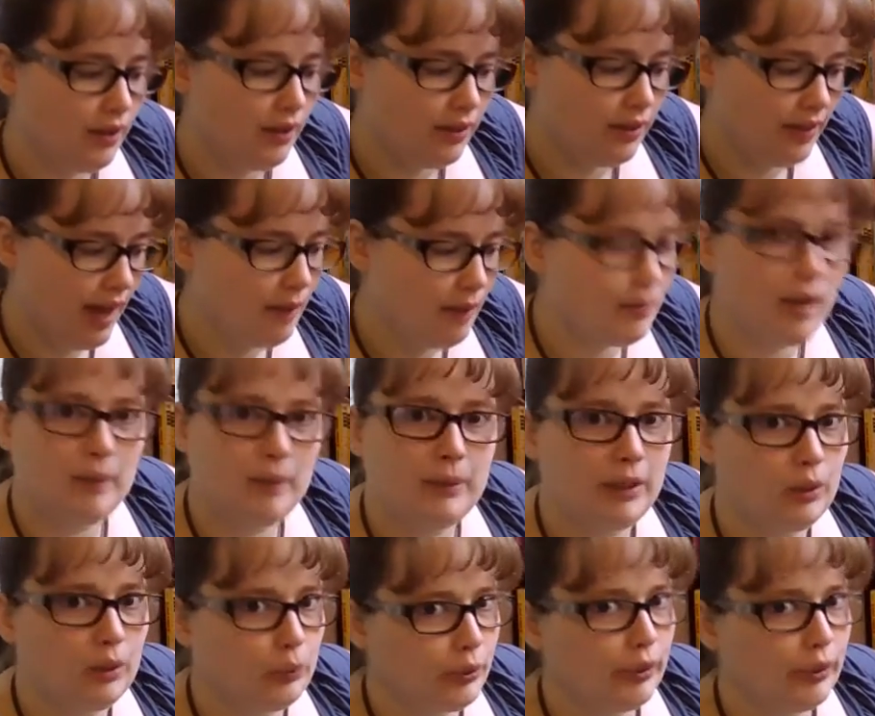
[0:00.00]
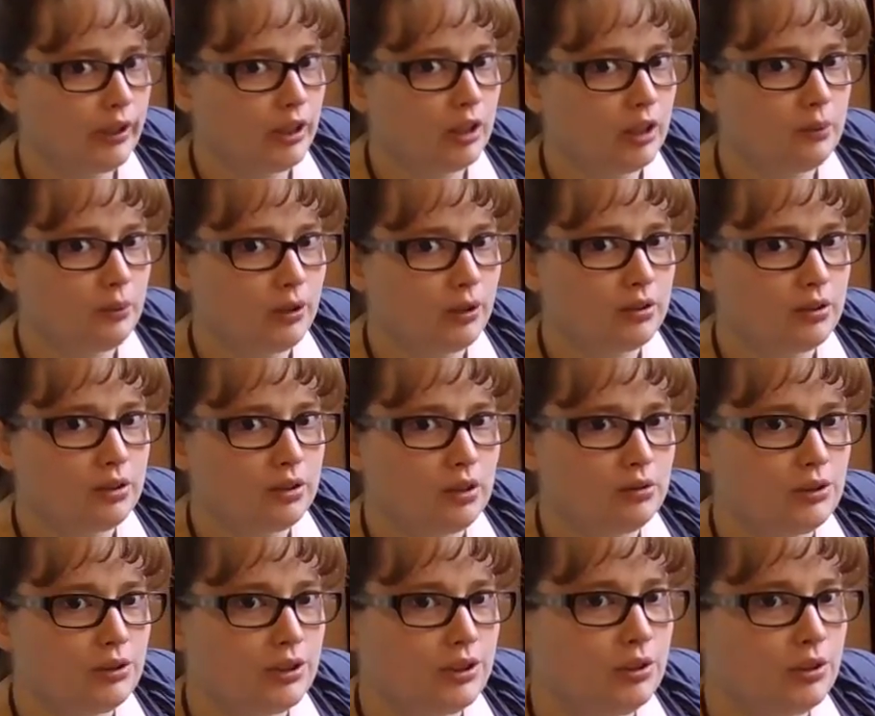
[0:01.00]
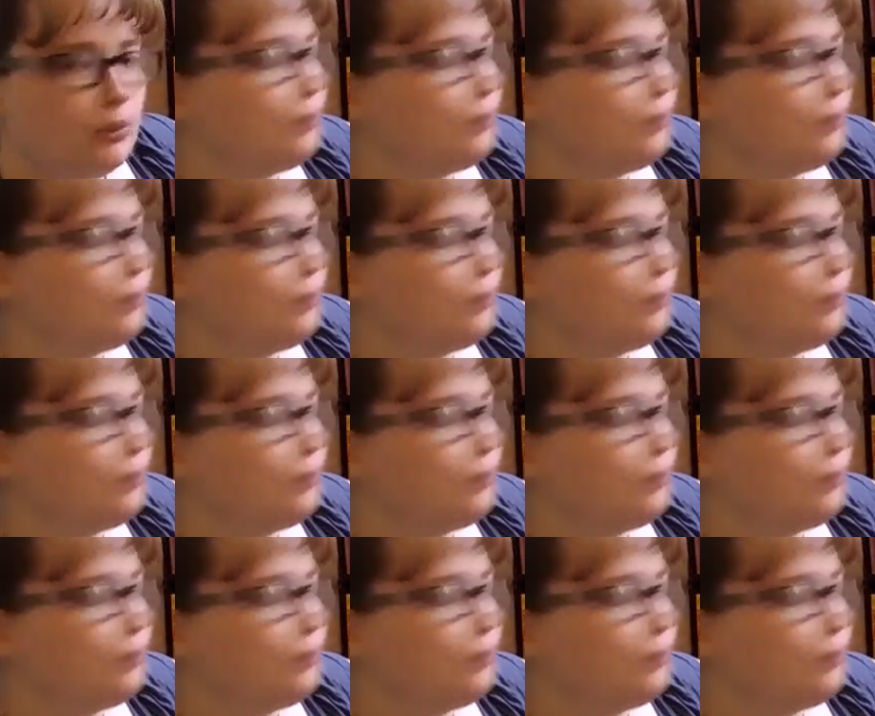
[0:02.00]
that might be a really good book to go to.